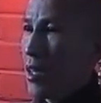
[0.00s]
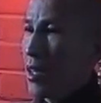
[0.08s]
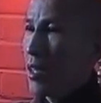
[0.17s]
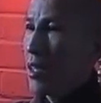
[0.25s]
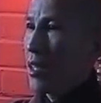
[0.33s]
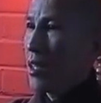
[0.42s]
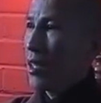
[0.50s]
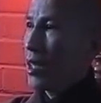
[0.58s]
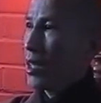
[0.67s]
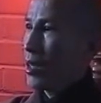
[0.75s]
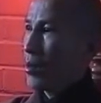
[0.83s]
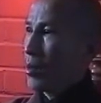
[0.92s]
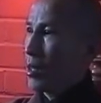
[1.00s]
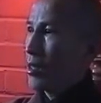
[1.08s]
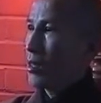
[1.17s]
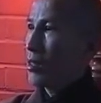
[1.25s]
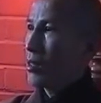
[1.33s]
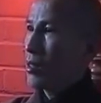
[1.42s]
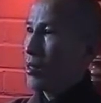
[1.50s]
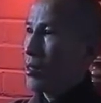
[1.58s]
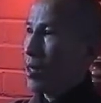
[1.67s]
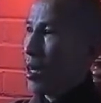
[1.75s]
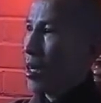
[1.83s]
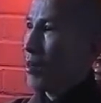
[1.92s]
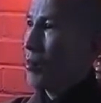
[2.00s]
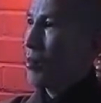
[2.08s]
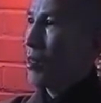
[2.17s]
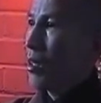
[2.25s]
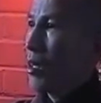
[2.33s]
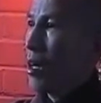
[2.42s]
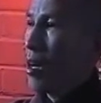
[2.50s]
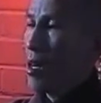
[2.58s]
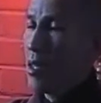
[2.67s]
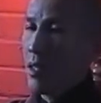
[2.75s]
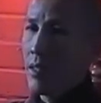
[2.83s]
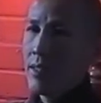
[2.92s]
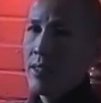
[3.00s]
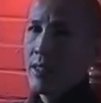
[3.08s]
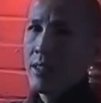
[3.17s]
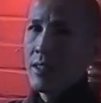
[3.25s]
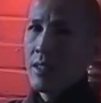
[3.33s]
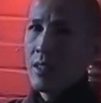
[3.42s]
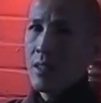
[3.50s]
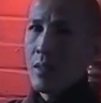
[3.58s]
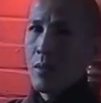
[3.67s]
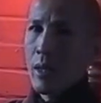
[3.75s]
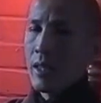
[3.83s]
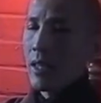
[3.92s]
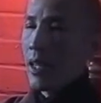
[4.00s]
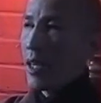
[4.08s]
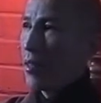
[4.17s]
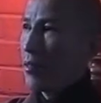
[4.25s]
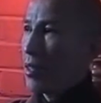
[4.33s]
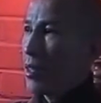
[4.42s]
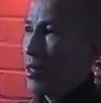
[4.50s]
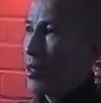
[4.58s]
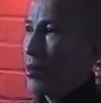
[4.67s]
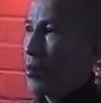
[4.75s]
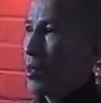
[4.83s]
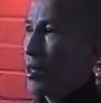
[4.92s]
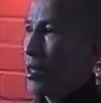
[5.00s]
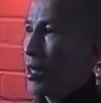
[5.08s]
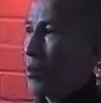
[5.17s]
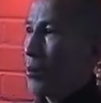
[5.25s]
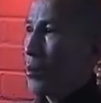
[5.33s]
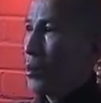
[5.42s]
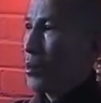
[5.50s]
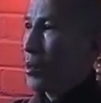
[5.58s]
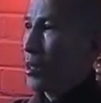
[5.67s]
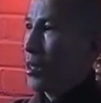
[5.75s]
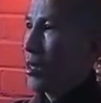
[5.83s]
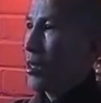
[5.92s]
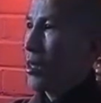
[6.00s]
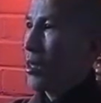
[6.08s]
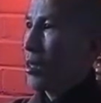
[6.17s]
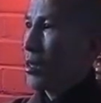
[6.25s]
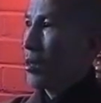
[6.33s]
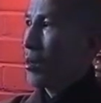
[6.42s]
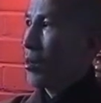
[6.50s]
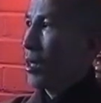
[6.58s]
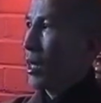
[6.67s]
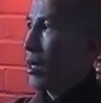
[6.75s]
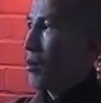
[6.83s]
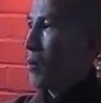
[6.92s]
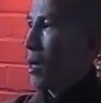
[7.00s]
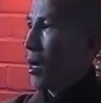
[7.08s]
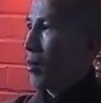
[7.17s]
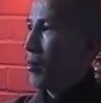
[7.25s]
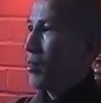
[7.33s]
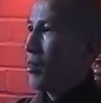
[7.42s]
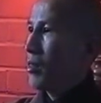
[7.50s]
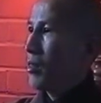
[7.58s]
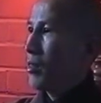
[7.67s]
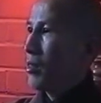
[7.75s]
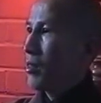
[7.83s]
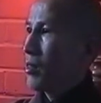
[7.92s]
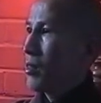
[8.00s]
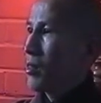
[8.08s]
Solid, liquid, soft or hard, whatever we can put it through our mouth.